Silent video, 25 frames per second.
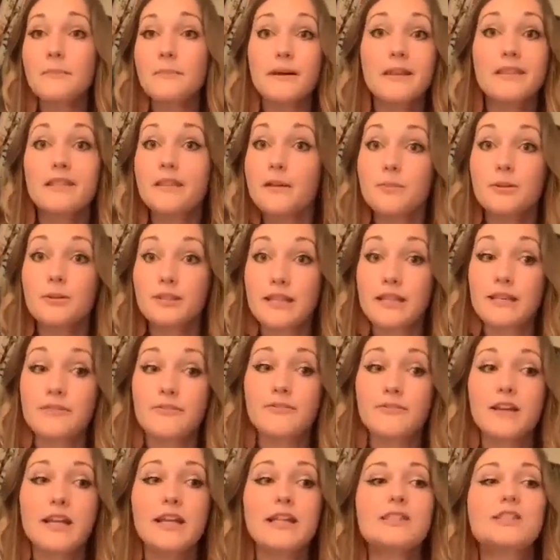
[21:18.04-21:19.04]
the belief.
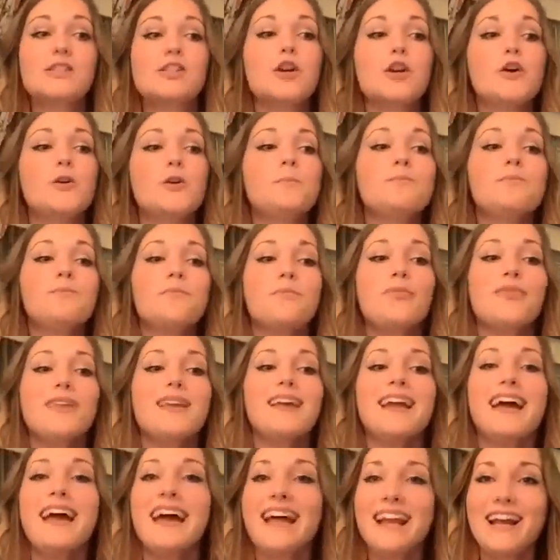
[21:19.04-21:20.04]
And so,
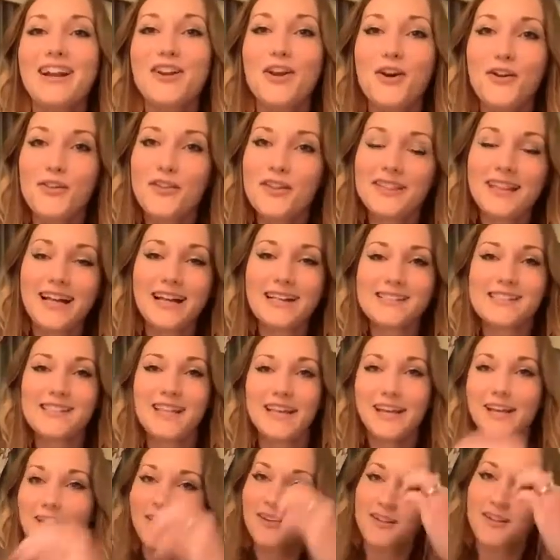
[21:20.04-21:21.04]
and I know that that's
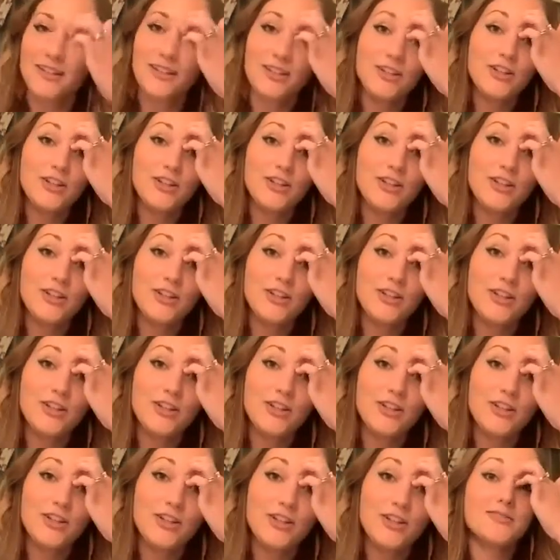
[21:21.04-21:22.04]
like, you're
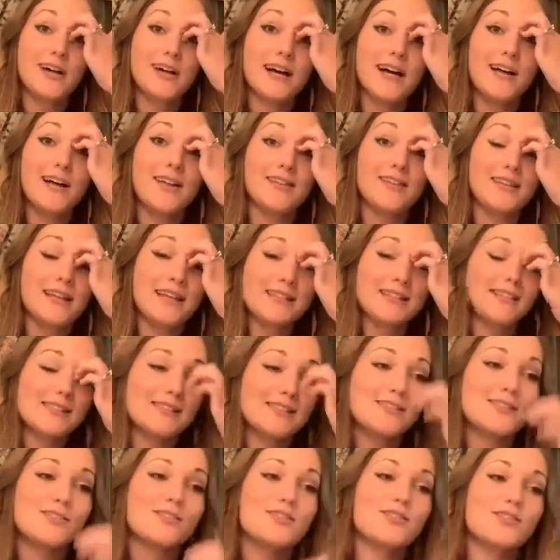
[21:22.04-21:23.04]
like, oh, wow,
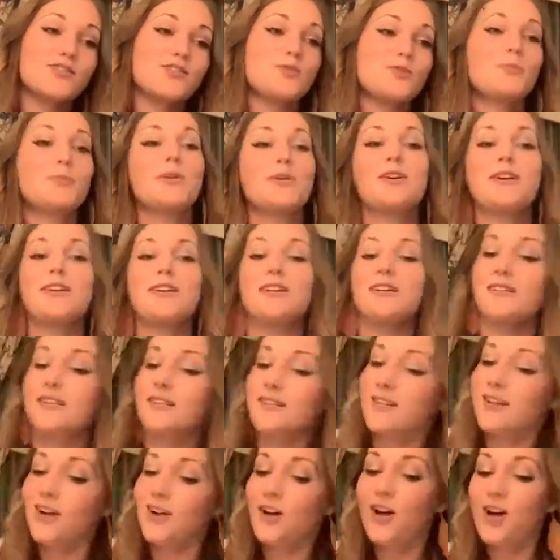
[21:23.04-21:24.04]
that's
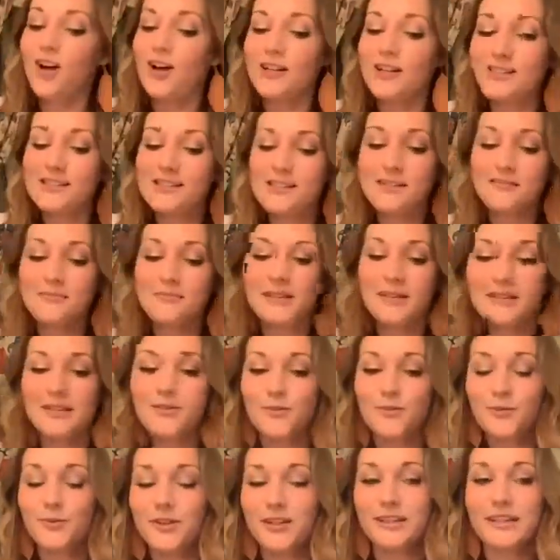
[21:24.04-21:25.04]
super awesome
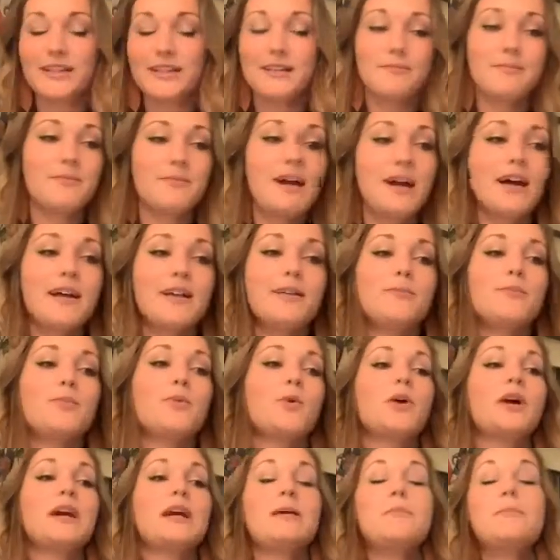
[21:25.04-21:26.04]
and really kind of
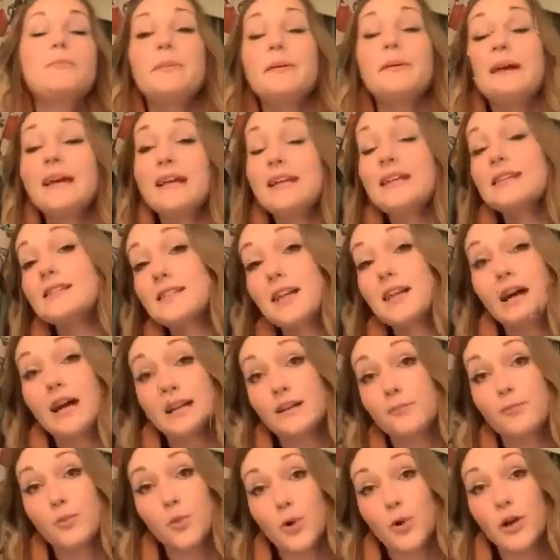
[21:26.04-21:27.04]
boring. But it is kind
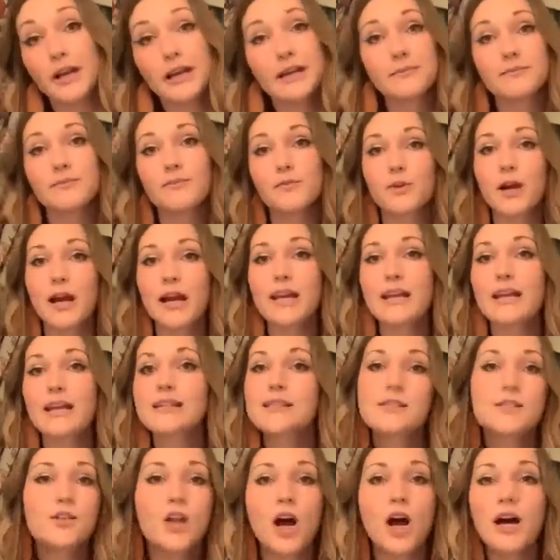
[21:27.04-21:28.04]
of boring, right?
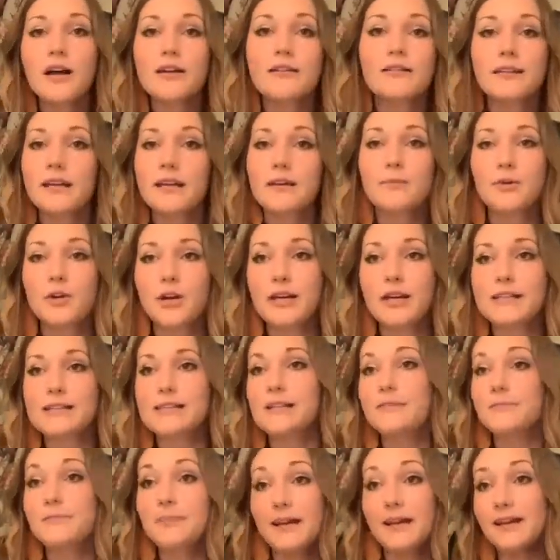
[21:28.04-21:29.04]
It's not glamorous.
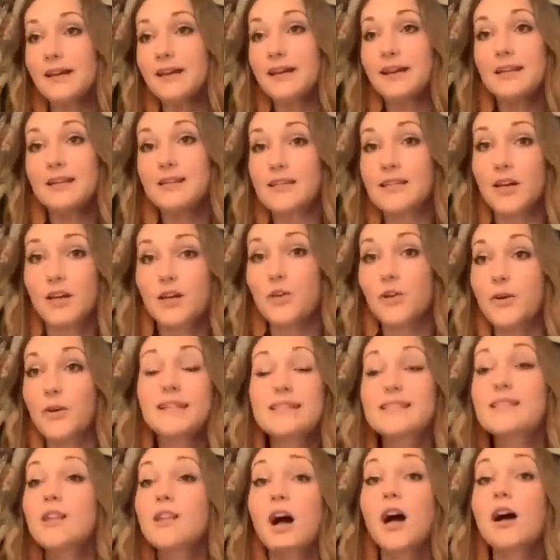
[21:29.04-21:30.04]
And Becca can tell you
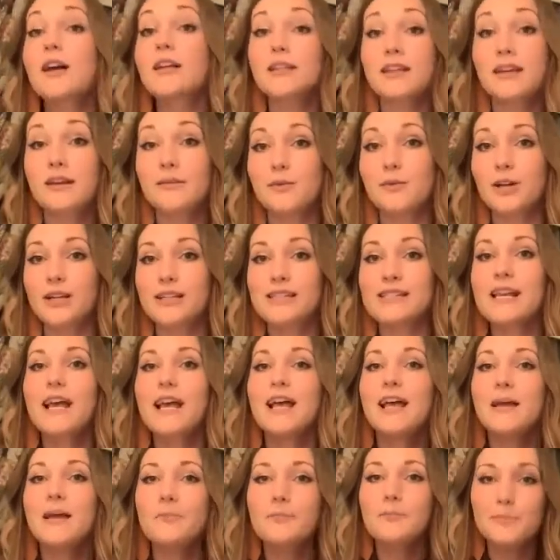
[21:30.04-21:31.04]
it's not glamorous.
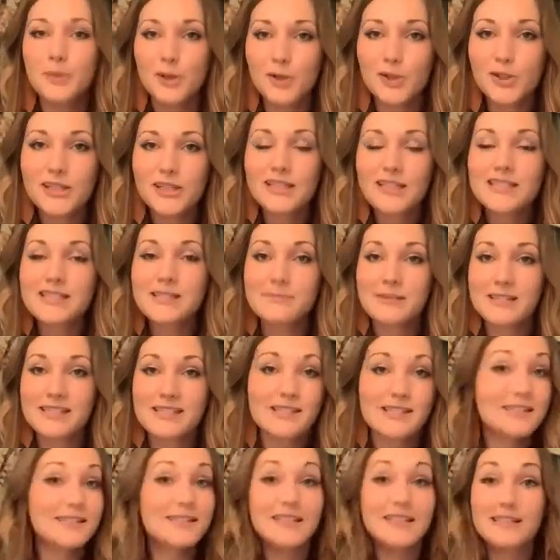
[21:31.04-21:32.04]
Building this
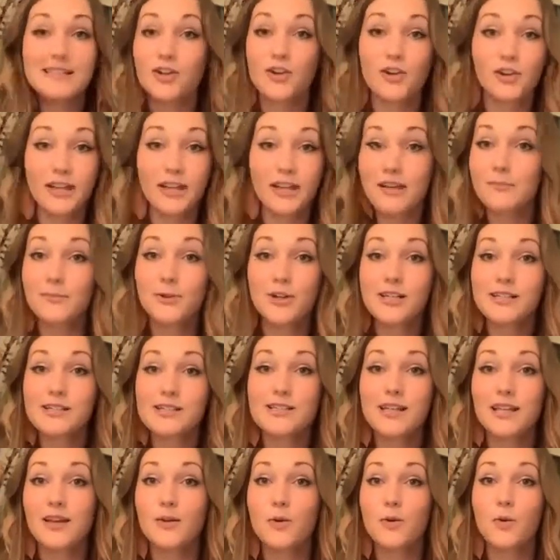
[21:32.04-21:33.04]
business isn't
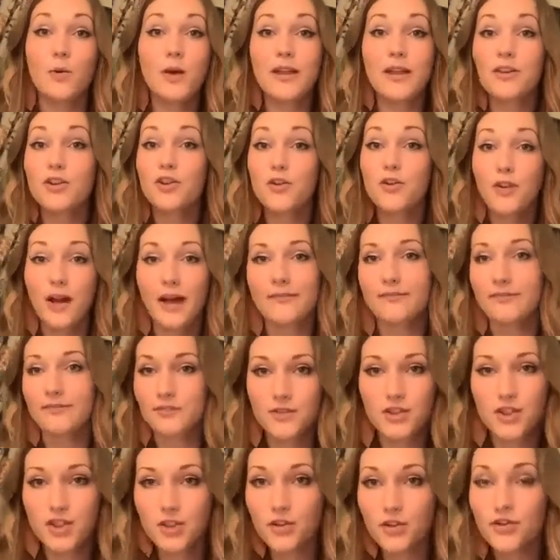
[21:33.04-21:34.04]
glamorous, whether you have
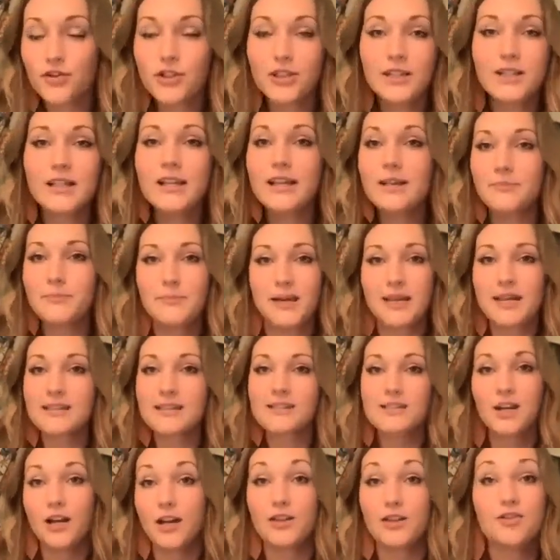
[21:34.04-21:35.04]
children and Becca's
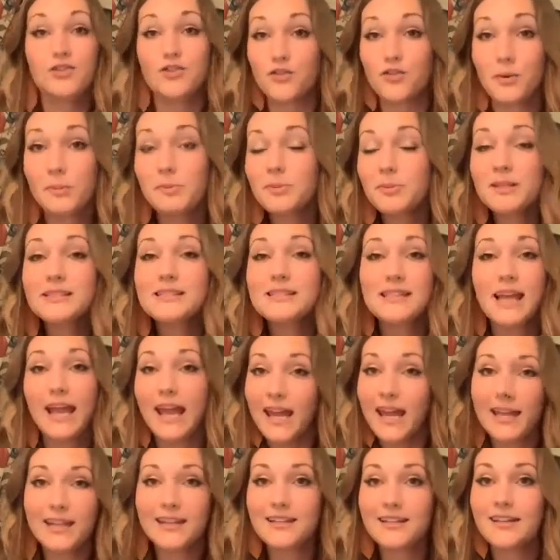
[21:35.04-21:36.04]
got triplets
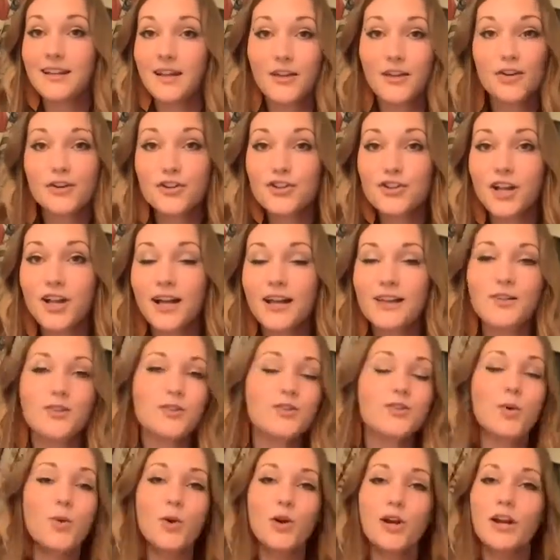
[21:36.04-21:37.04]
and another child
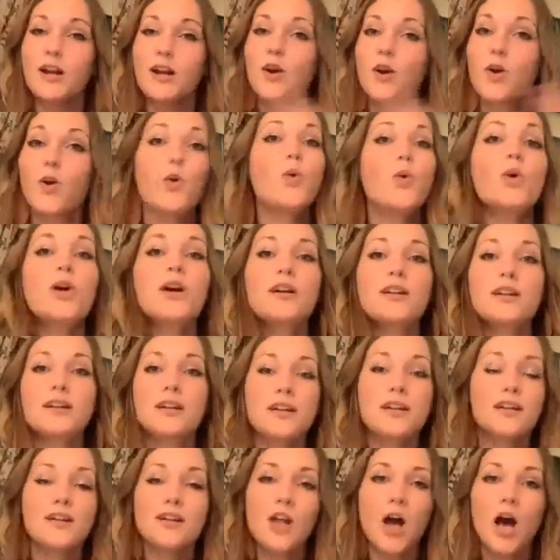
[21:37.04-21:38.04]
or
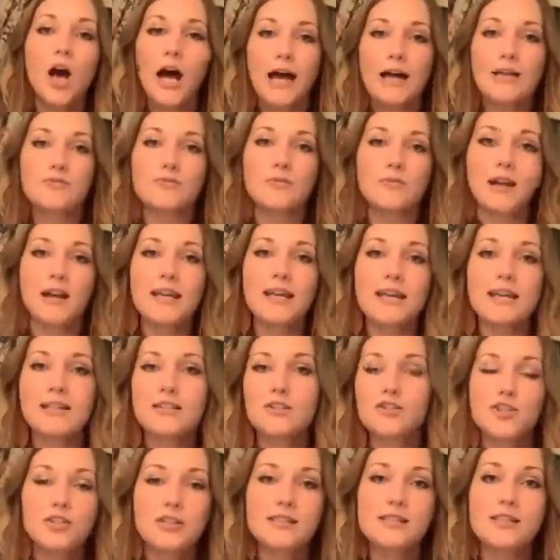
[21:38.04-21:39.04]
not, right?
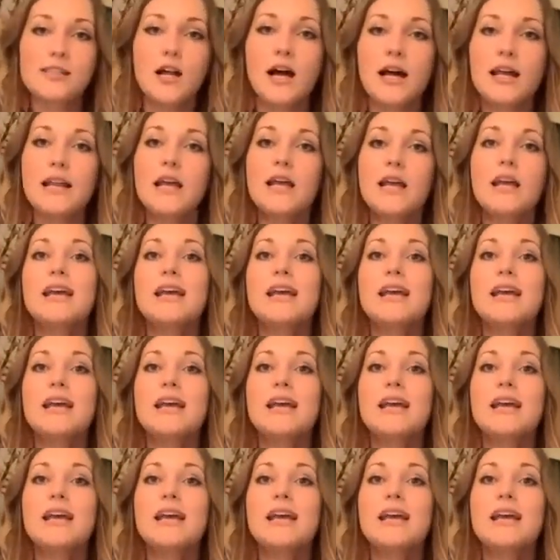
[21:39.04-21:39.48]
It's just not